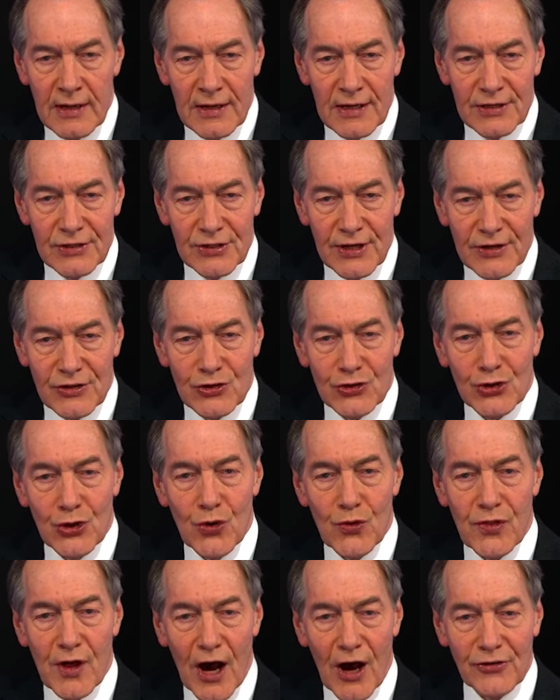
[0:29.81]
Since
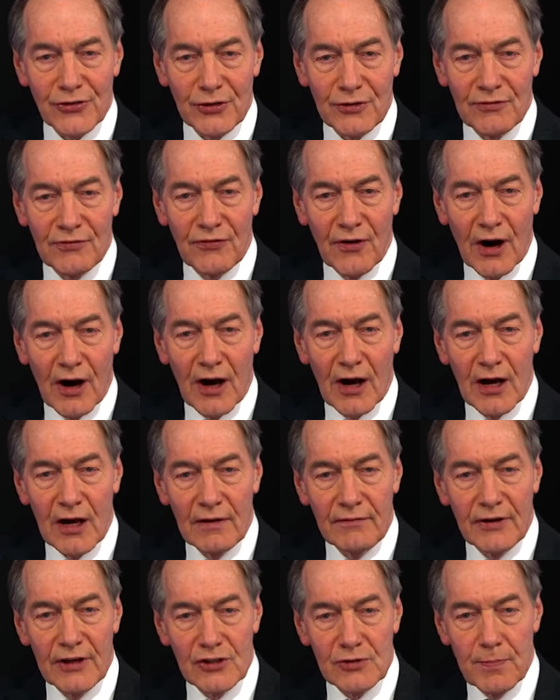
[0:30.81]

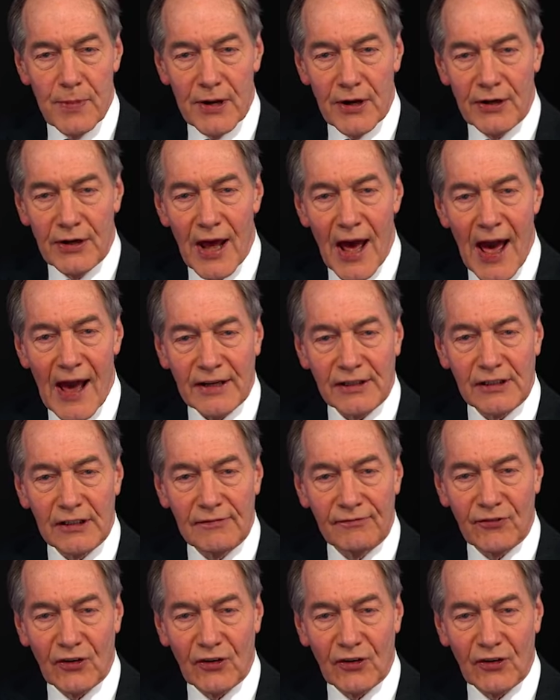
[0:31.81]
2005, he's been an active